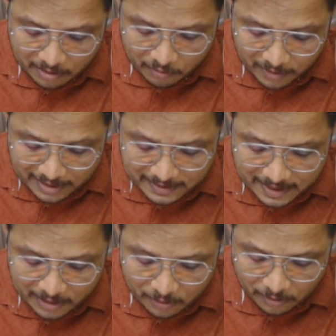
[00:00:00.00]
1
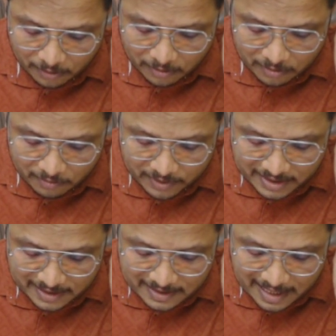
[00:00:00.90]
0, which
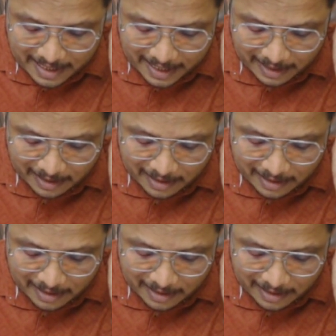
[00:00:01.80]
is there at